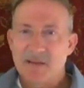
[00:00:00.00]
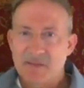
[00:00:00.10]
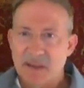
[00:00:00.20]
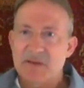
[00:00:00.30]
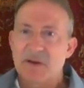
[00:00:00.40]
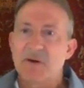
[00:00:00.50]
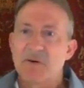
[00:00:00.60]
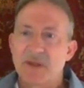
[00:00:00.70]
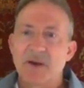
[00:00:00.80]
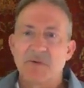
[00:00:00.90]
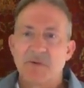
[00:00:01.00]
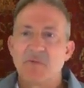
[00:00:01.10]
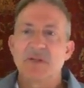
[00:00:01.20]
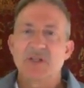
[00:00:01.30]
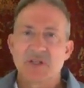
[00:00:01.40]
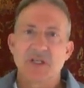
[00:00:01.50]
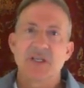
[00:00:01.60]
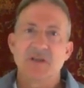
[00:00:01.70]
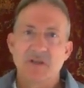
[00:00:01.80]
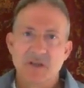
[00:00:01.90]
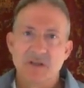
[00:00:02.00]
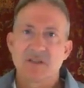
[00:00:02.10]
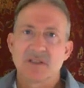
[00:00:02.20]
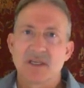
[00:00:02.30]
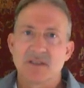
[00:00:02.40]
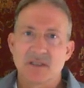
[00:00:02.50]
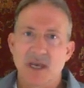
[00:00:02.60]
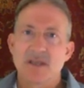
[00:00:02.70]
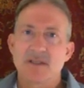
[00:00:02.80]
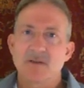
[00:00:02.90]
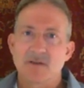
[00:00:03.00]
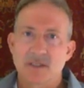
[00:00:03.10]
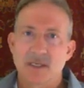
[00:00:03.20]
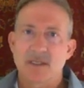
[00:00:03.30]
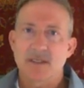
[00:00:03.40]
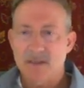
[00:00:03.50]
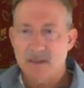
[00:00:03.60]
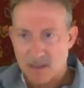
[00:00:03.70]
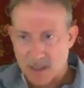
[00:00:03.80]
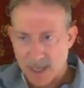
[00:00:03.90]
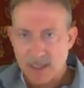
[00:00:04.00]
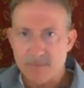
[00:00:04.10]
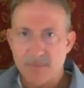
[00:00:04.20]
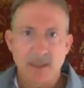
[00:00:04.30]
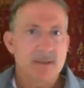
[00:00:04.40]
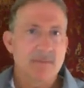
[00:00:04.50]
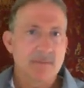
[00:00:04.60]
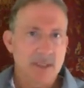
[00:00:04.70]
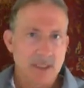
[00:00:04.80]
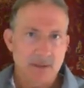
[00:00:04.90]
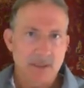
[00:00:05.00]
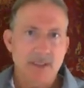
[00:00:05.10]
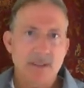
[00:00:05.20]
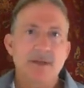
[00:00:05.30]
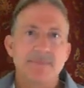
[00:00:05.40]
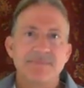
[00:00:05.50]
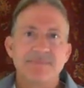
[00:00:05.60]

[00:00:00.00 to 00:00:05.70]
They know that when she says yes or says I commit, it'll get done.